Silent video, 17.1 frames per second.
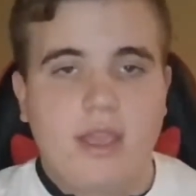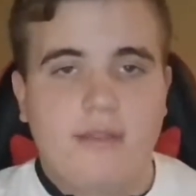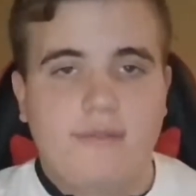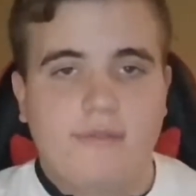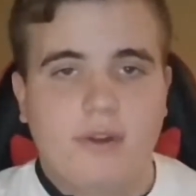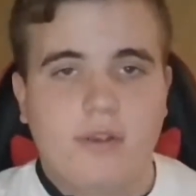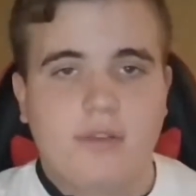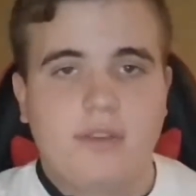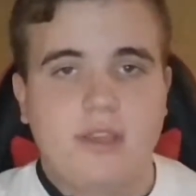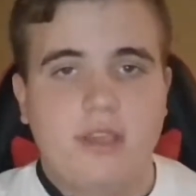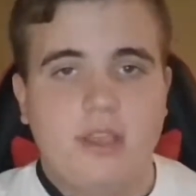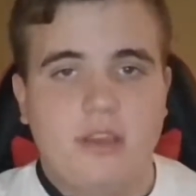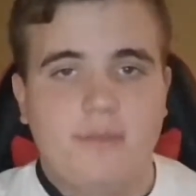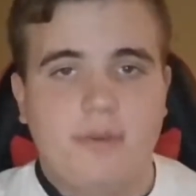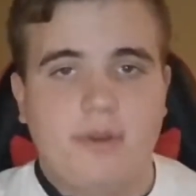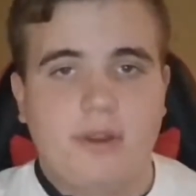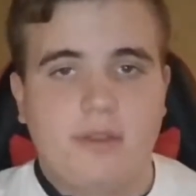and first-hand
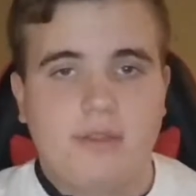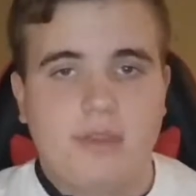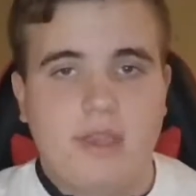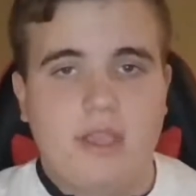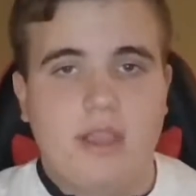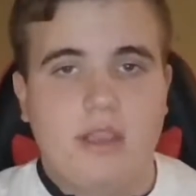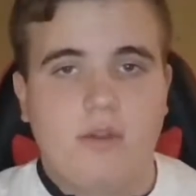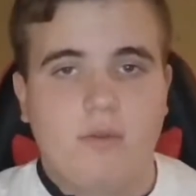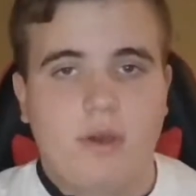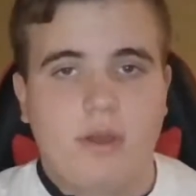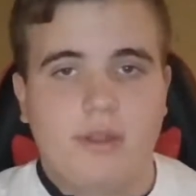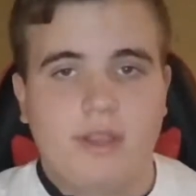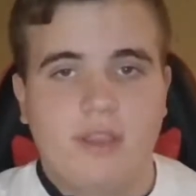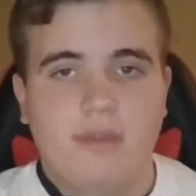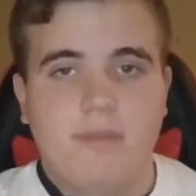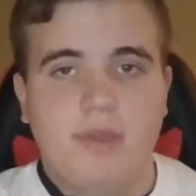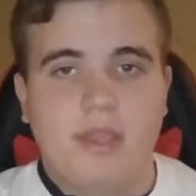experienced the
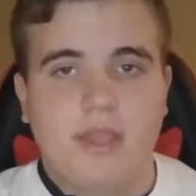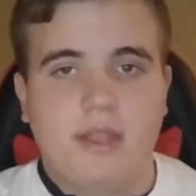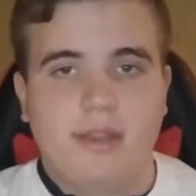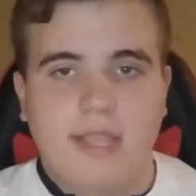inequality of being a